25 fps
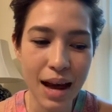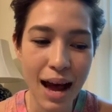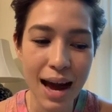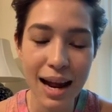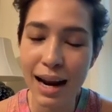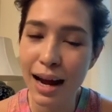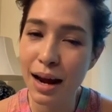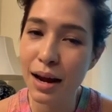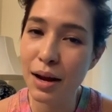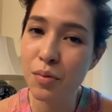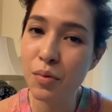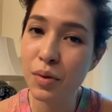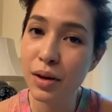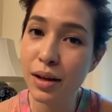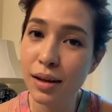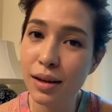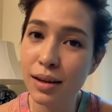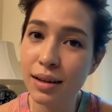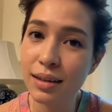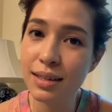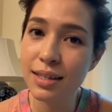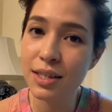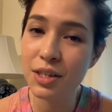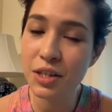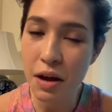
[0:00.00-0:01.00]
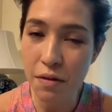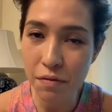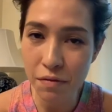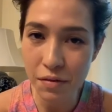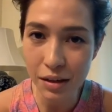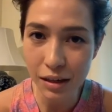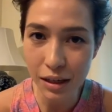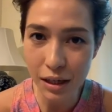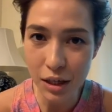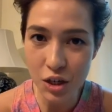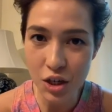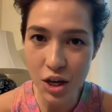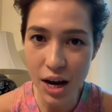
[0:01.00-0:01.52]
And I will
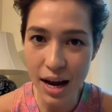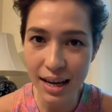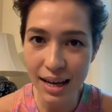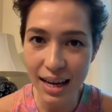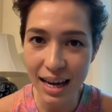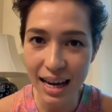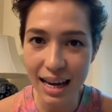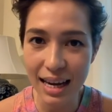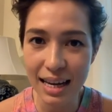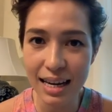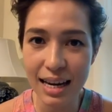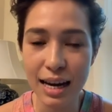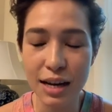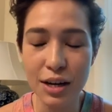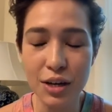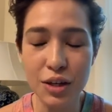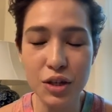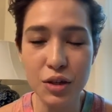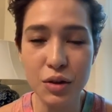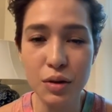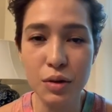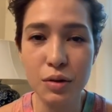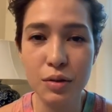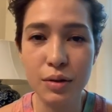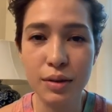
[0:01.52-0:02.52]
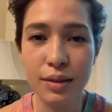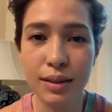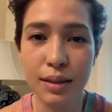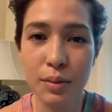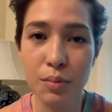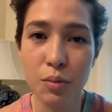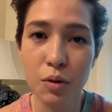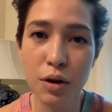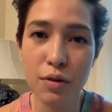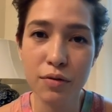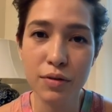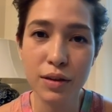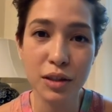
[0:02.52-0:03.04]
definitely check in and do some
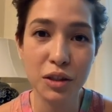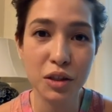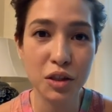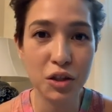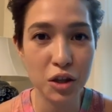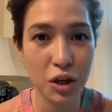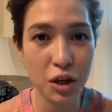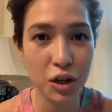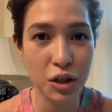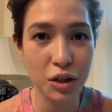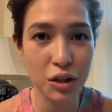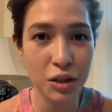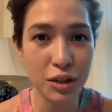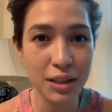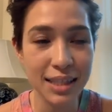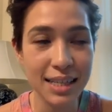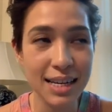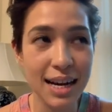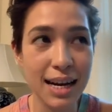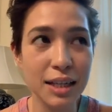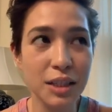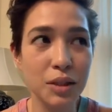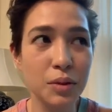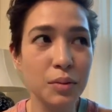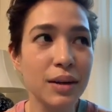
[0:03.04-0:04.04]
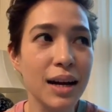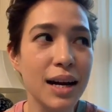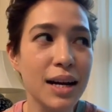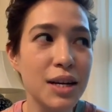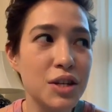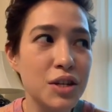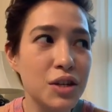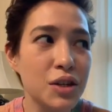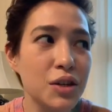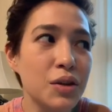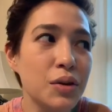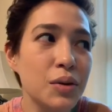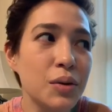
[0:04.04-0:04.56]
more of these journals. The next one I
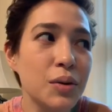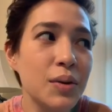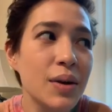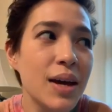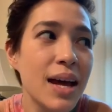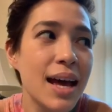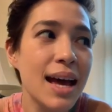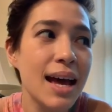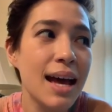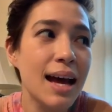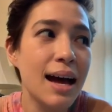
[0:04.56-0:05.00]
do,